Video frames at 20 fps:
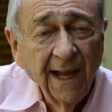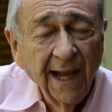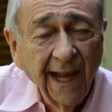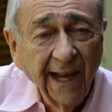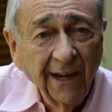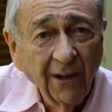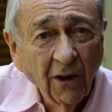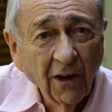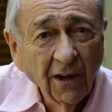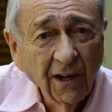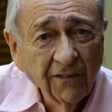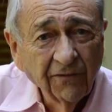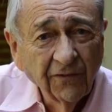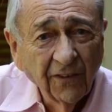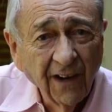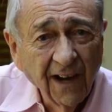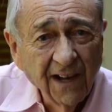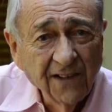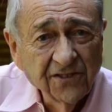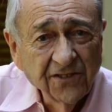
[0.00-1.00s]
in order
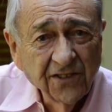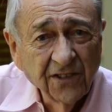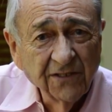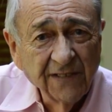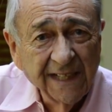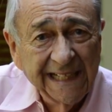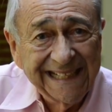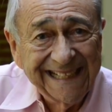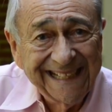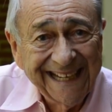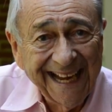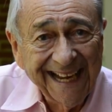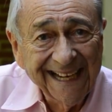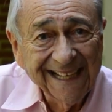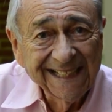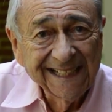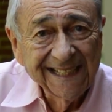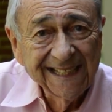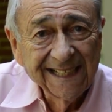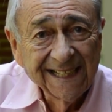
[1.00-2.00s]
for us to
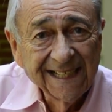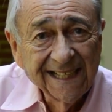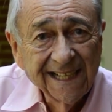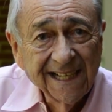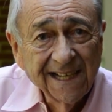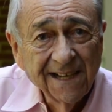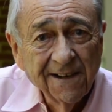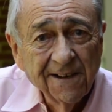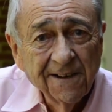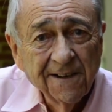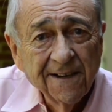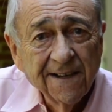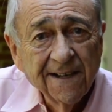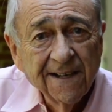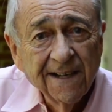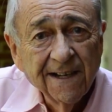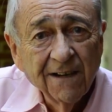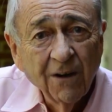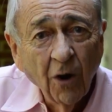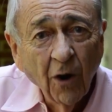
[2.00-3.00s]
detect
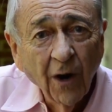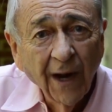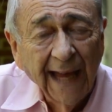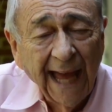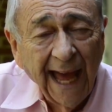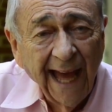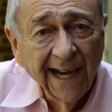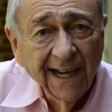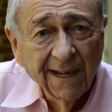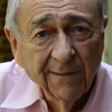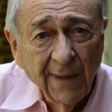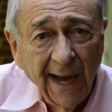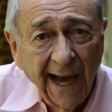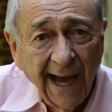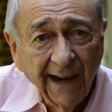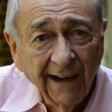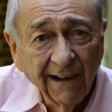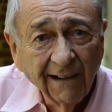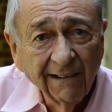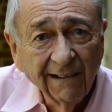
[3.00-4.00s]
organic
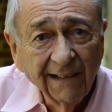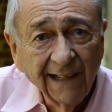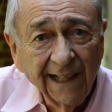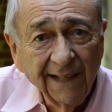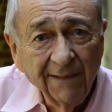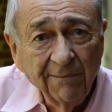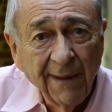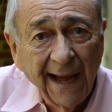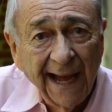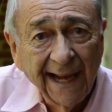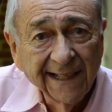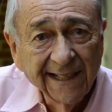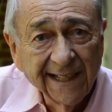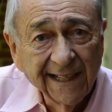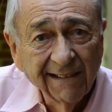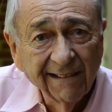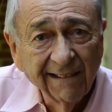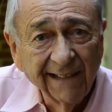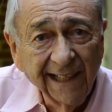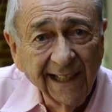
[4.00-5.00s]
matter in
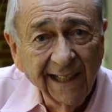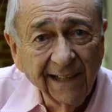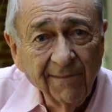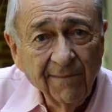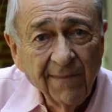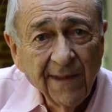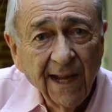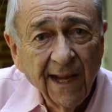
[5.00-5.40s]
bacteria,